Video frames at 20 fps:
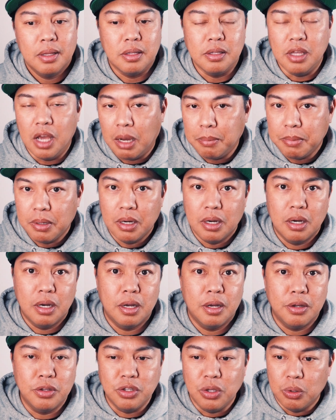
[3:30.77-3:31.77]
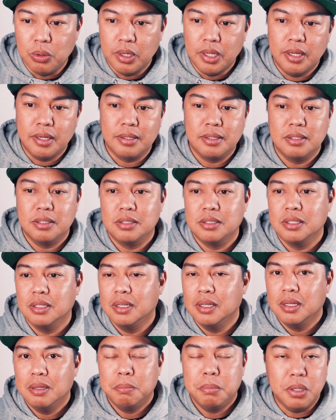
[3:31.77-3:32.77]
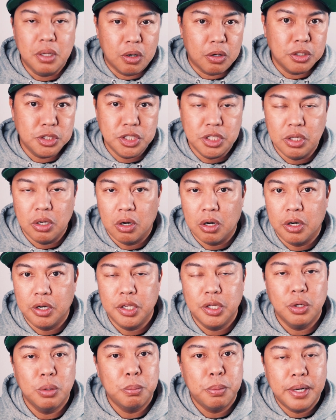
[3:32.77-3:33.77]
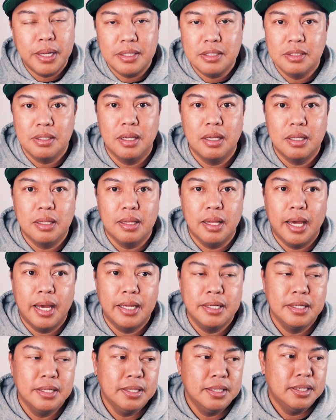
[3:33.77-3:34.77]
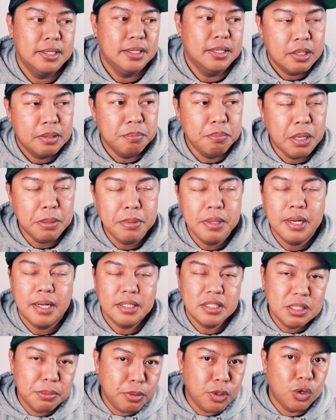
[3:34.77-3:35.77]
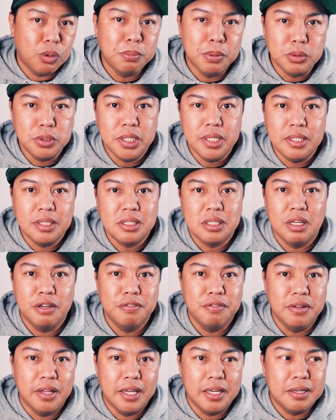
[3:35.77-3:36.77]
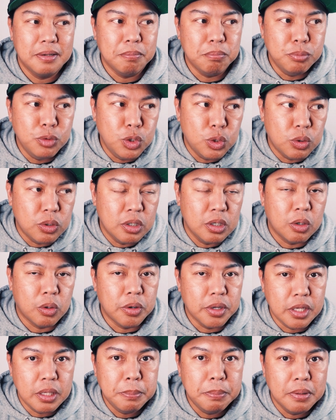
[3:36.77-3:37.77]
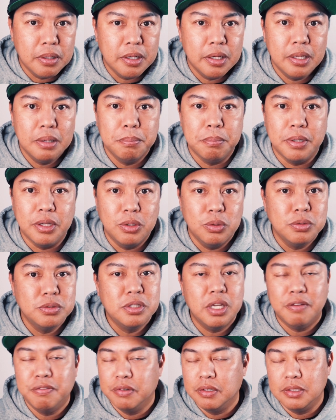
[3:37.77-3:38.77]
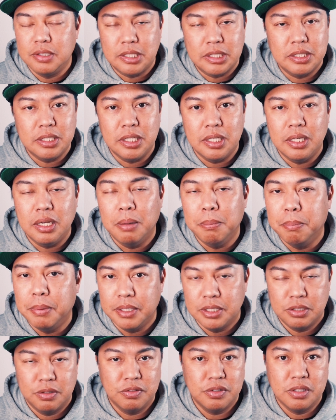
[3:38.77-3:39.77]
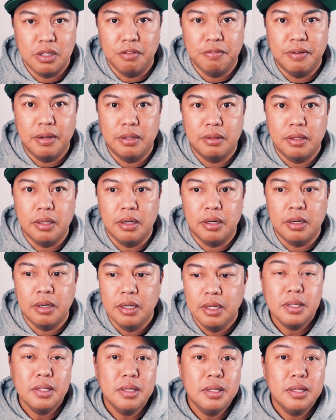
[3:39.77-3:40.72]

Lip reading: Yamaha, Yonex, PRGR, brands like that. Maybe not some of your boutique stuff like Mura or Ippon, but you'll definitely see a bunch of stuff out there.